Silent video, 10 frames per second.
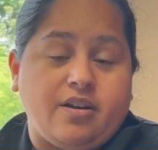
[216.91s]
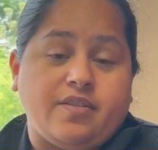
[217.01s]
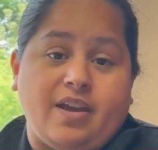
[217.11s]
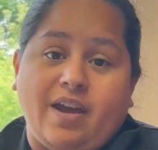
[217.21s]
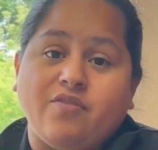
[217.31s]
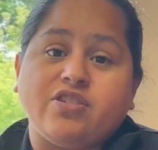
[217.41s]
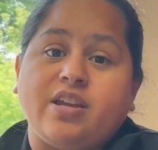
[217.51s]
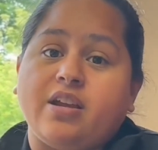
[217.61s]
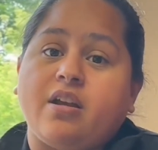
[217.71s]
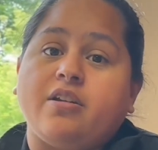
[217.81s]
The average
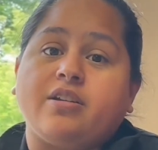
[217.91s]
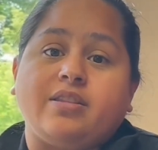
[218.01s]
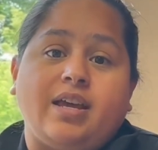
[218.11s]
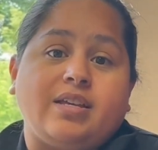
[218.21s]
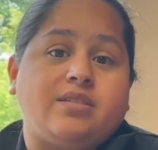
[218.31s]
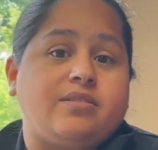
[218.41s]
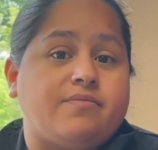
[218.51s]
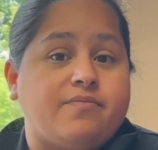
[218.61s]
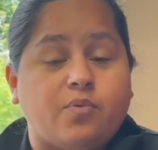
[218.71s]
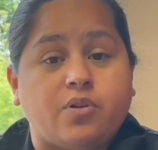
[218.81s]
night guard can last
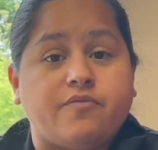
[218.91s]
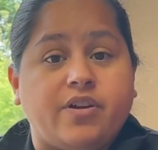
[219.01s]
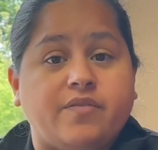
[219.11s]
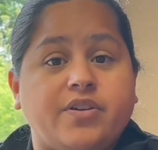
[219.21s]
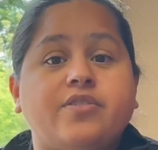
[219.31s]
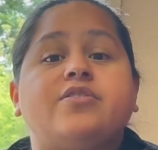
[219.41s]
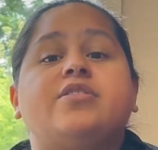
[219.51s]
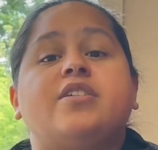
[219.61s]
4 to 5 years.